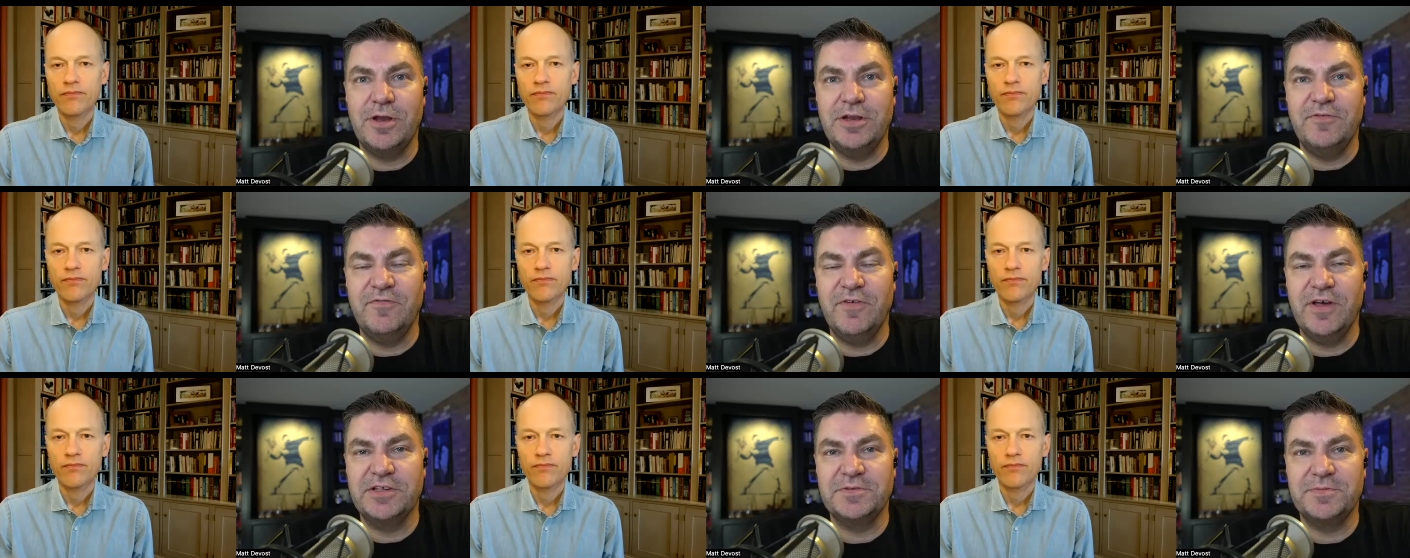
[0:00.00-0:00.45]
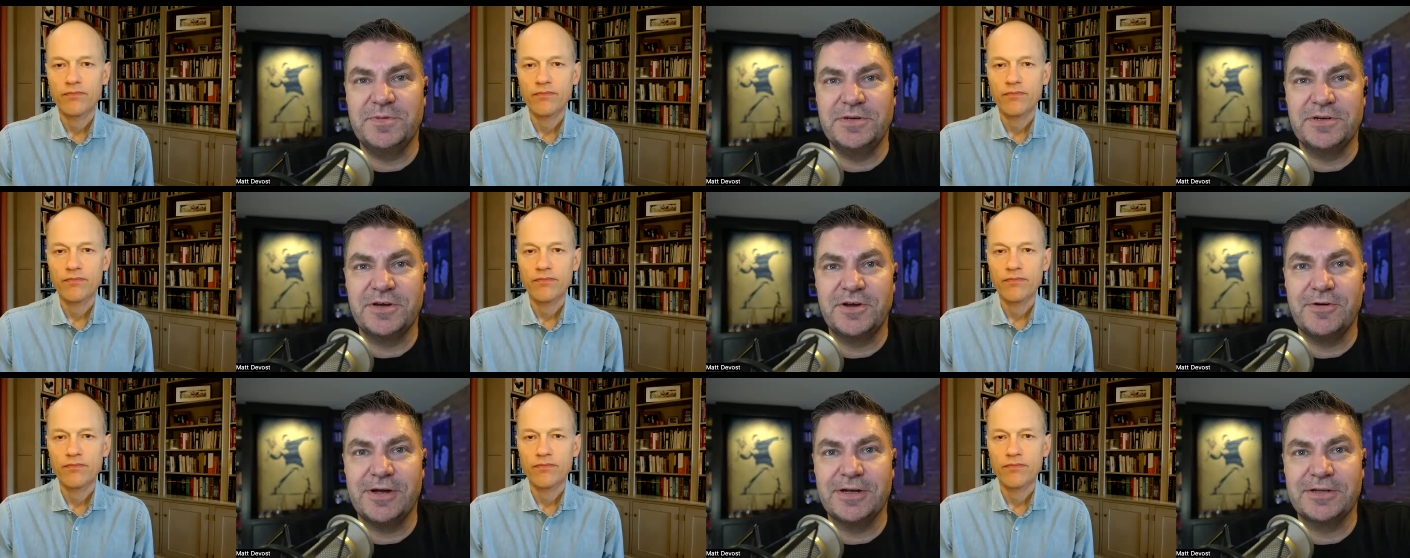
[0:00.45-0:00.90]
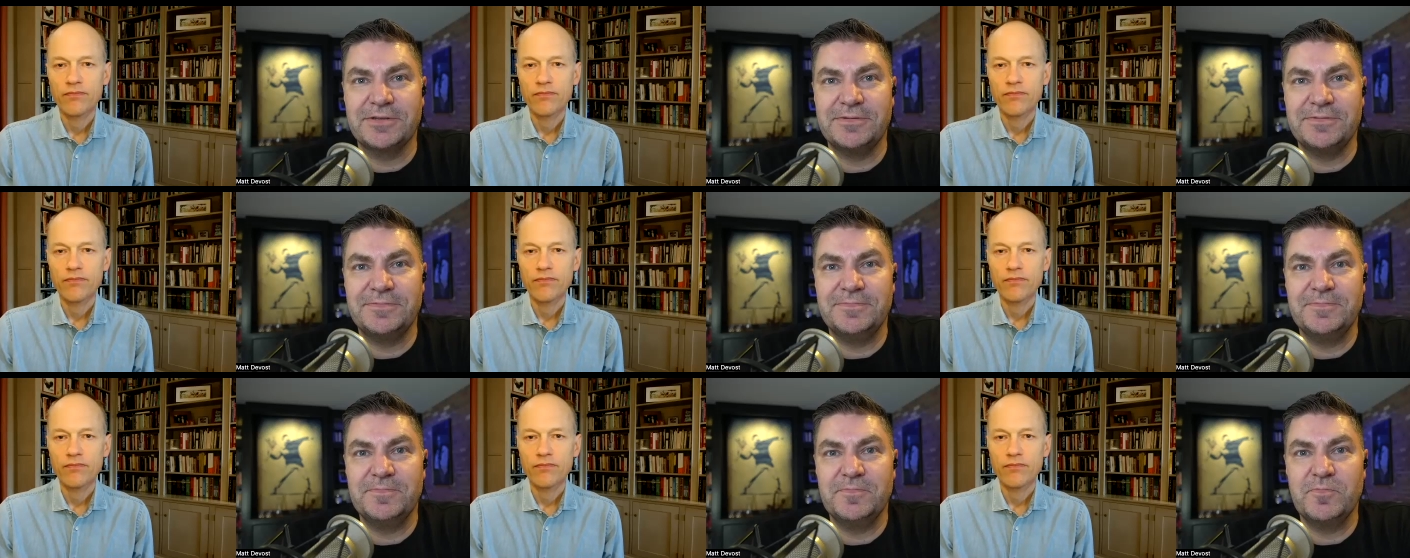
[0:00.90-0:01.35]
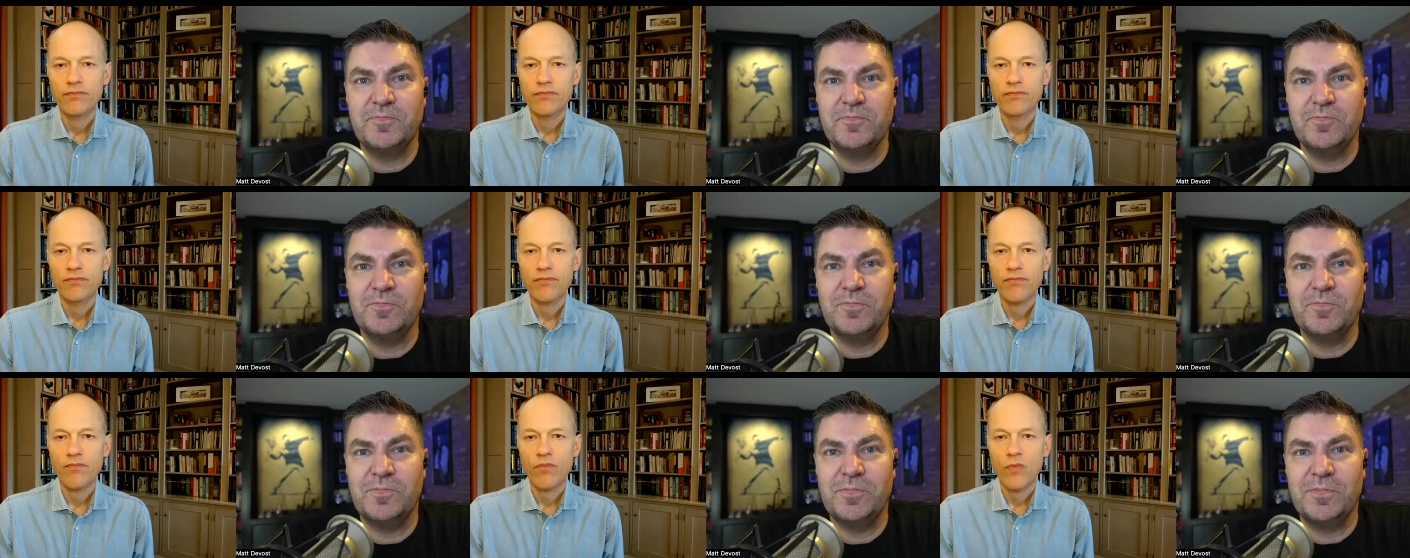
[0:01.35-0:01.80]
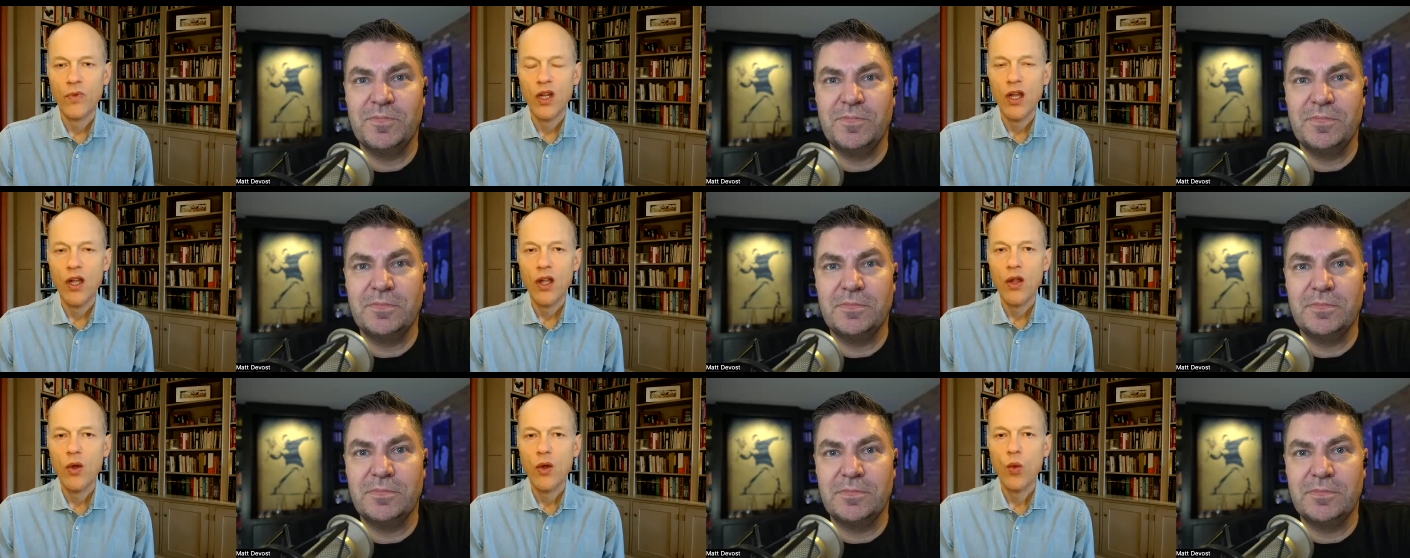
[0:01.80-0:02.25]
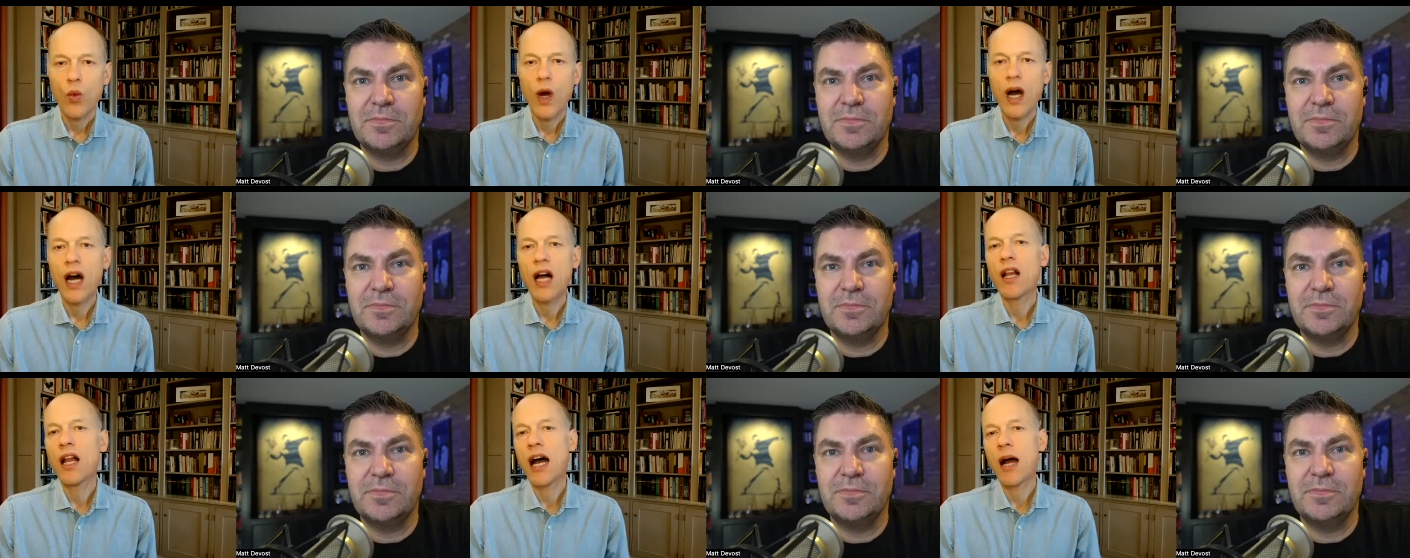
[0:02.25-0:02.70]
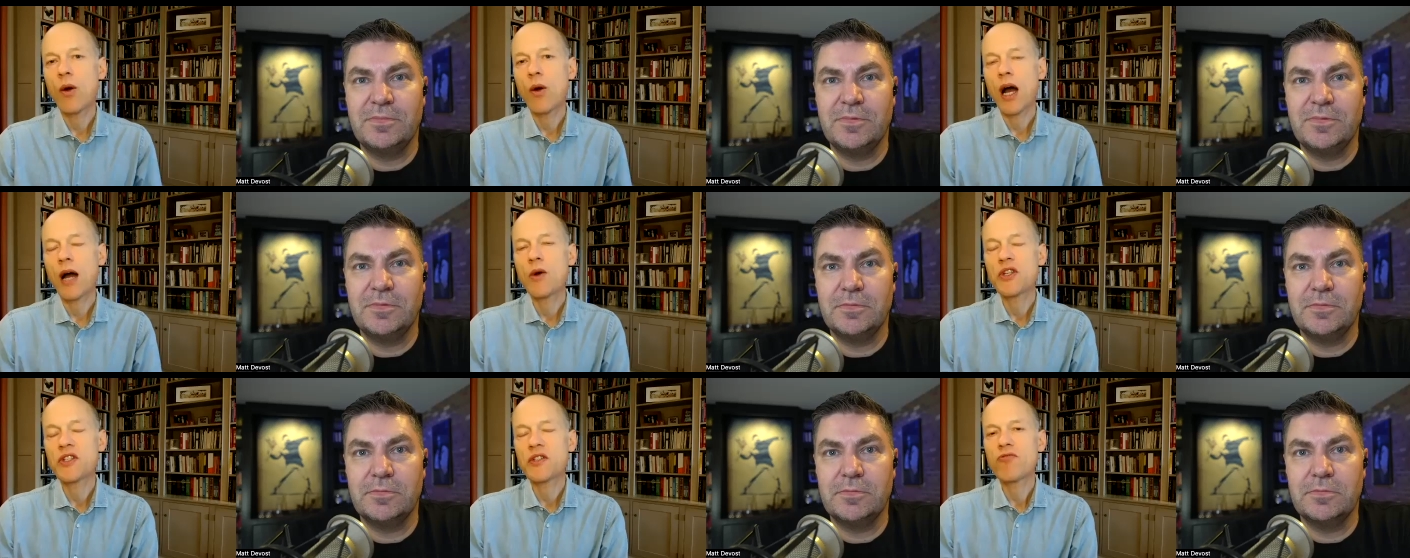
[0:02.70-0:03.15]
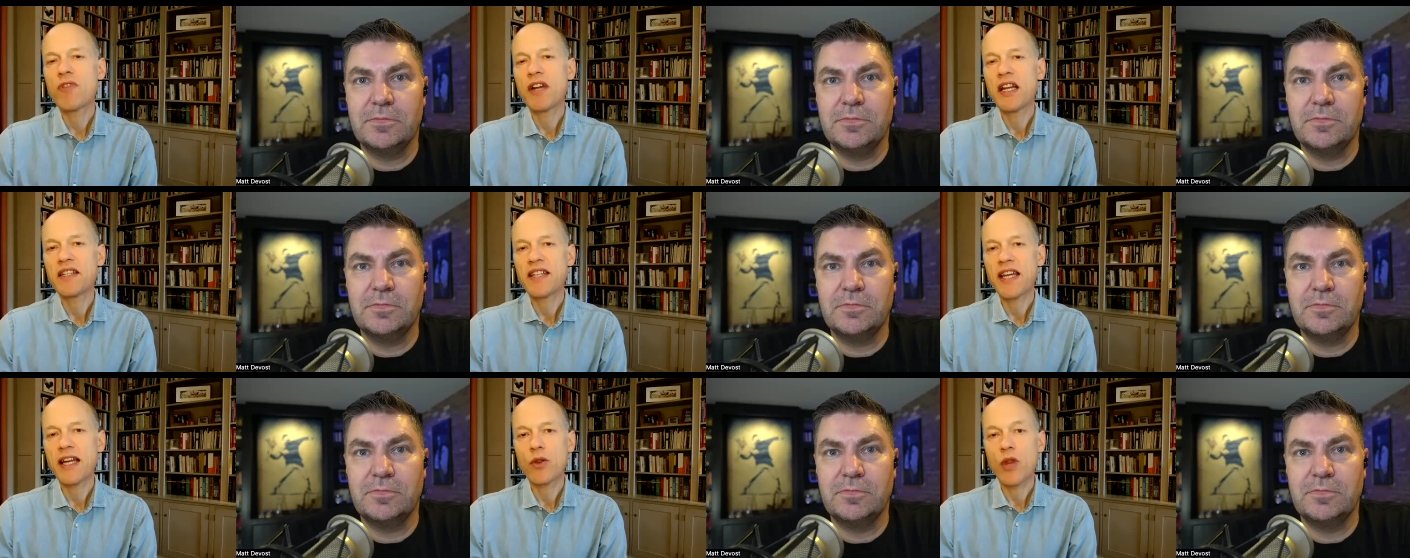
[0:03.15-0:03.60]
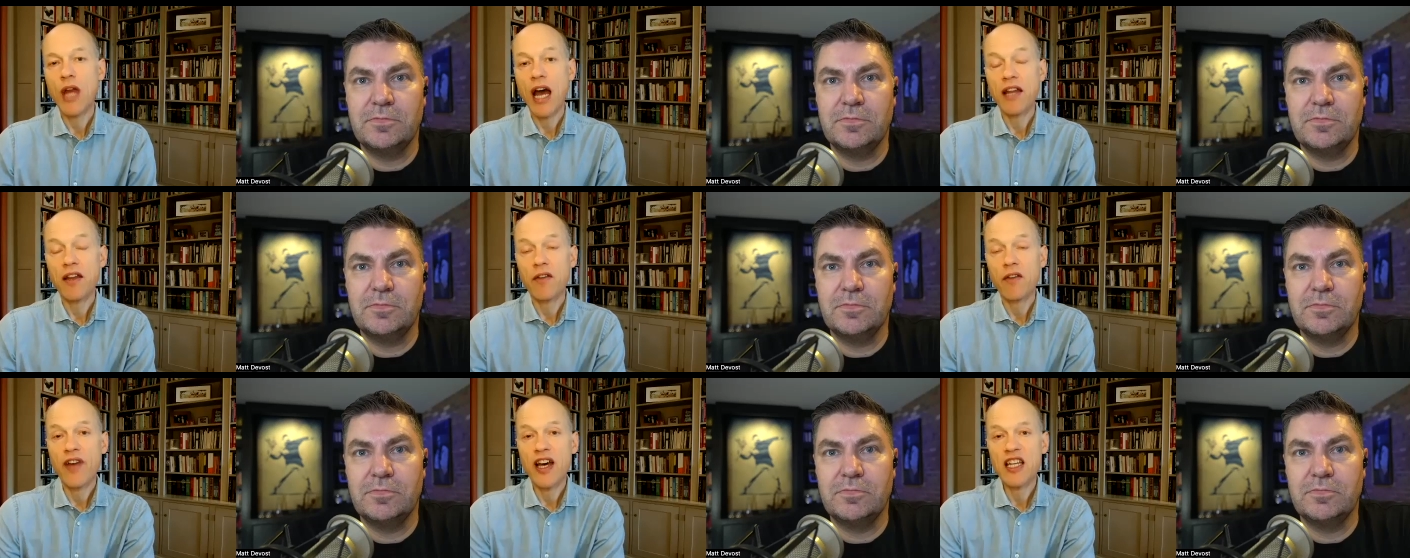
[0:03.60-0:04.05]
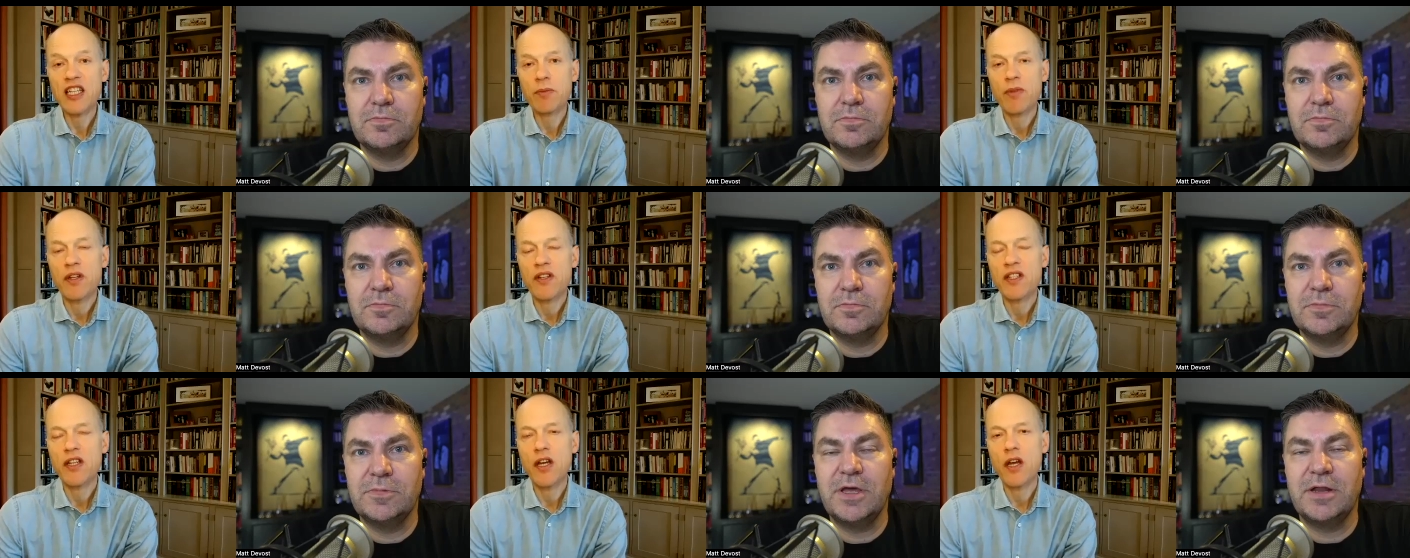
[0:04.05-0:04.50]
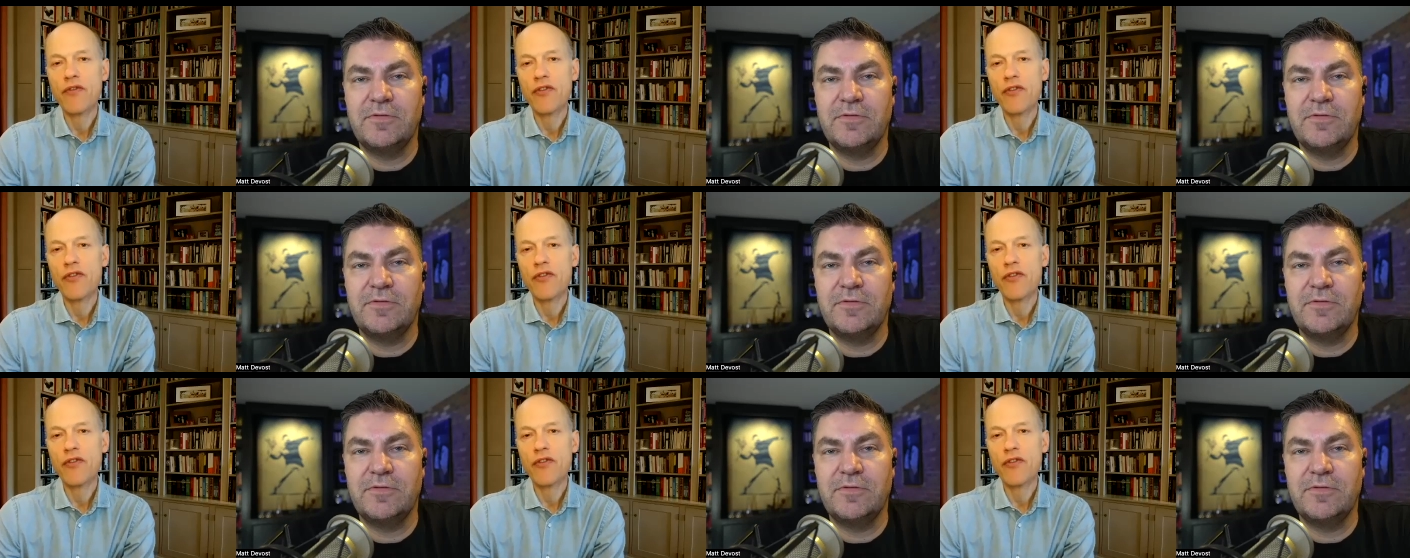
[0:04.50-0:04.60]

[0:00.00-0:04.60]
Speaker 1: investment, correct?
Speaker 2: Well, I, I was really saying that investment. So
Speaker 1: that if